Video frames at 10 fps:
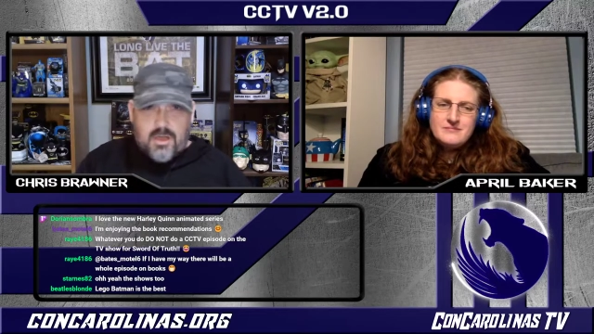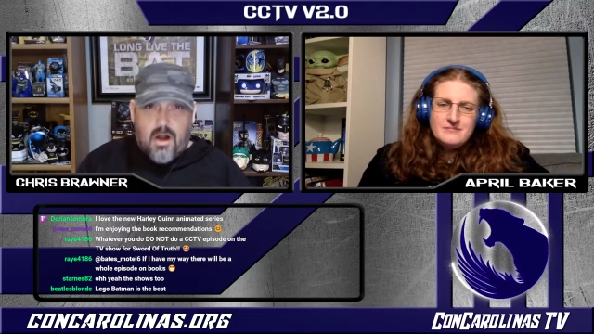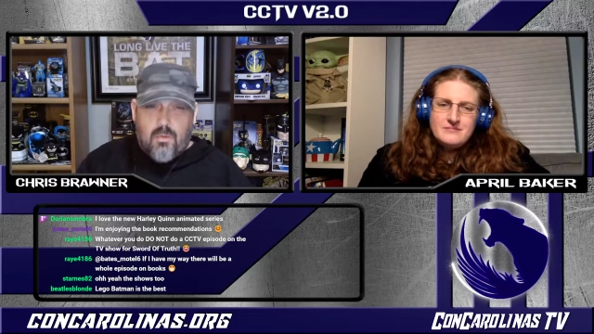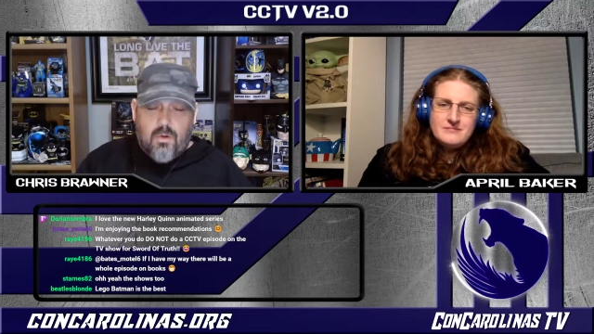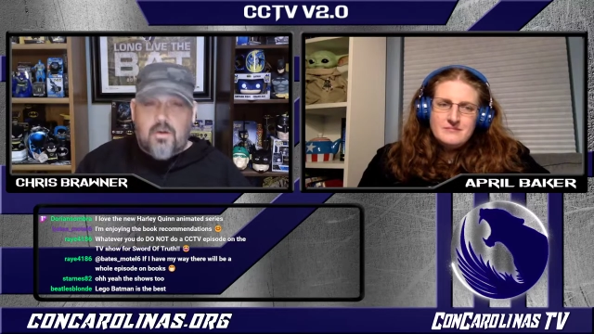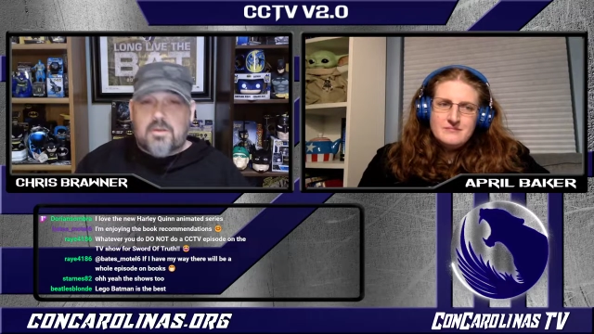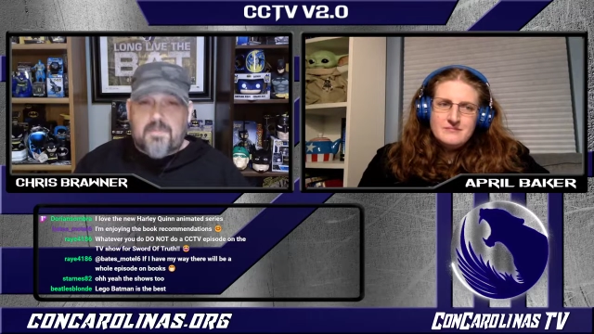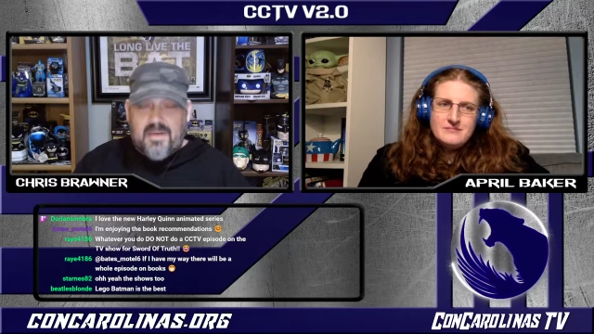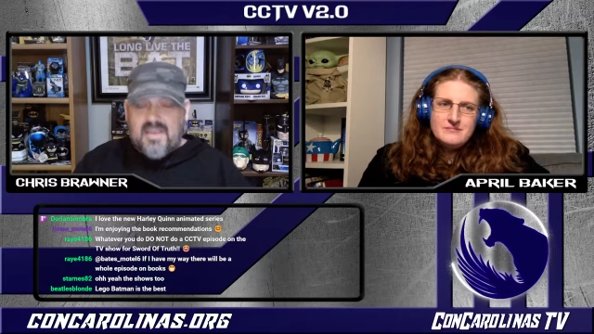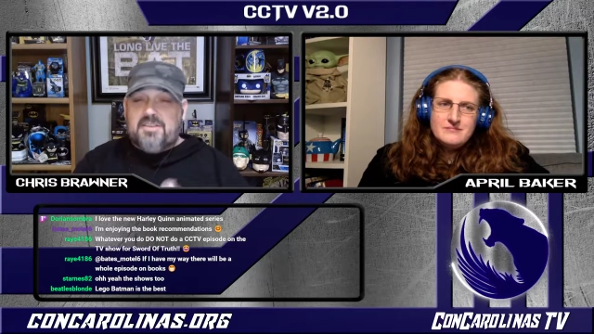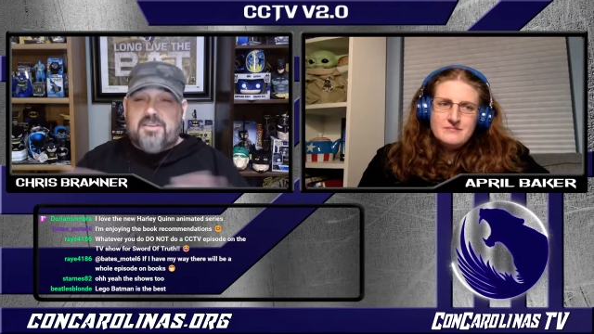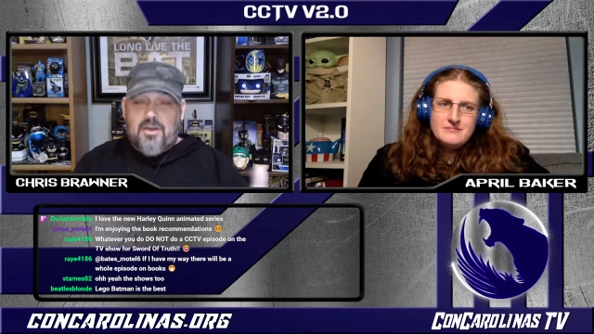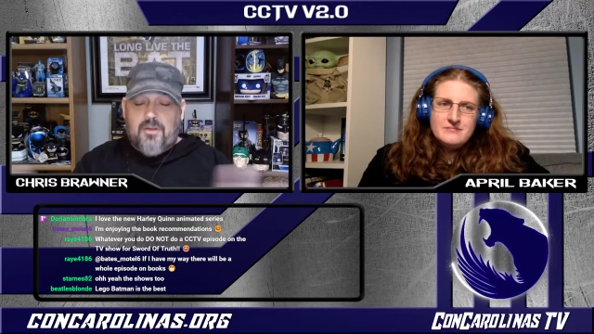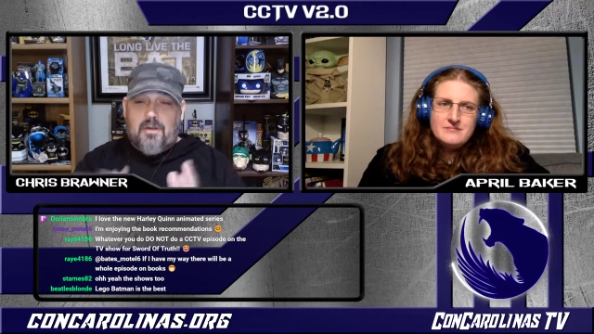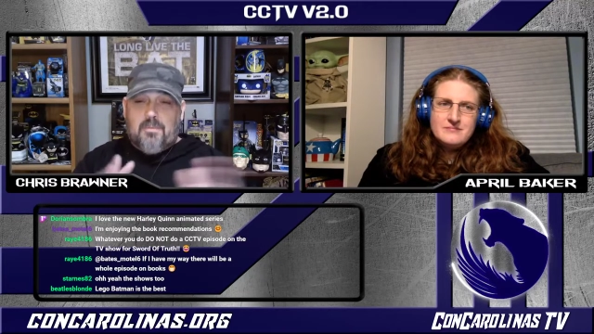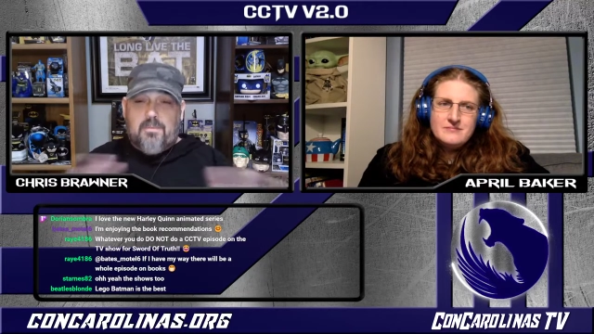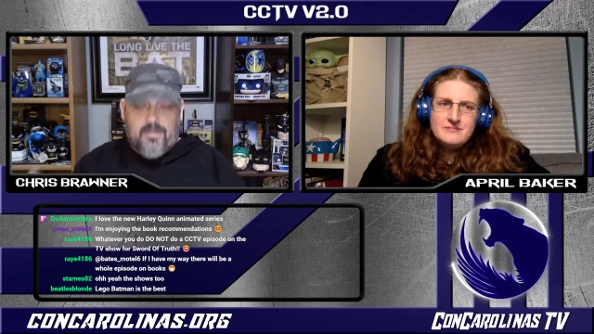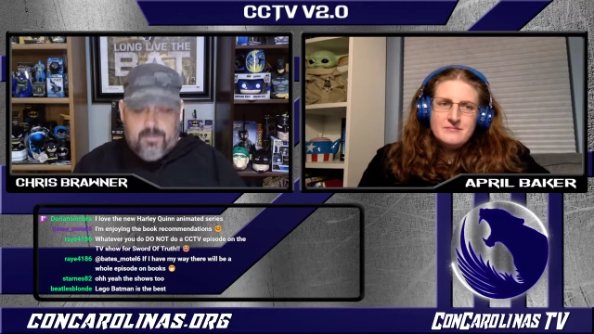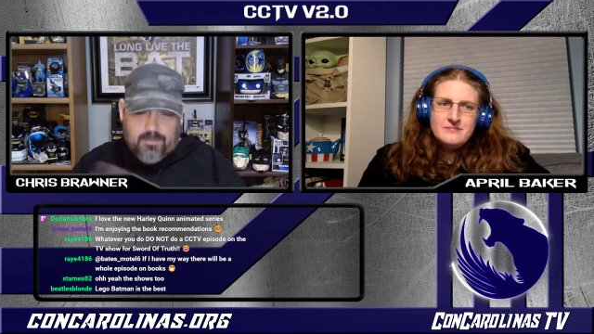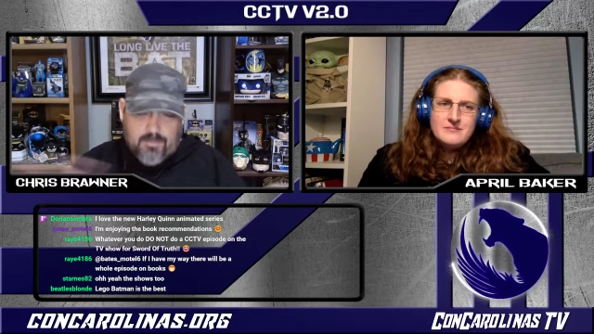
Speaker 1: and Star Wars because, you know, they're